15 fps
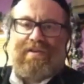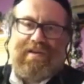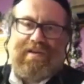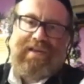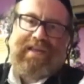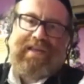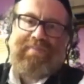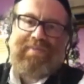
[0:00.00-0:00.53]

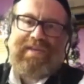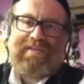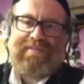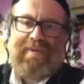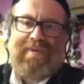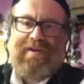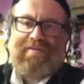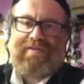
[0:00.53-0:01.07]
or uh, keeps
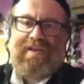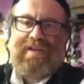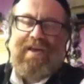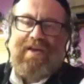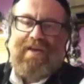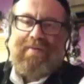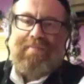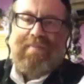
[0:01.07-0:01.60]
his mouth
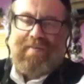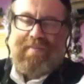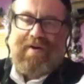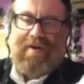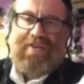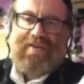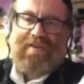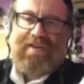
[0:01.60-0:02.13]
my
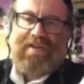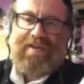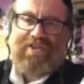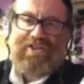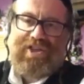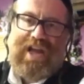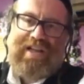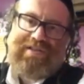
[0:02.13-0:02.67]
mouth uh,
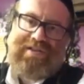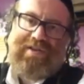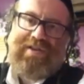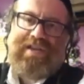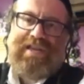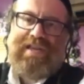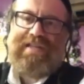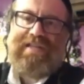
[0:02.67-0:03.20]
shut,
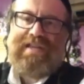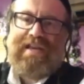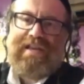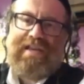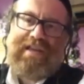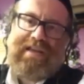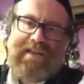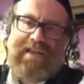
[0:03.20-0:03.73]
so he's uh,
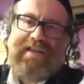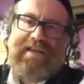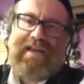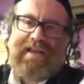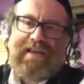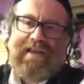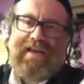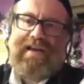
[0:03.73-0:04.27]
he he
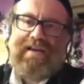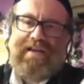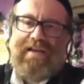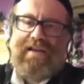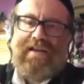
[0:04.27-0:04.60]
like uh,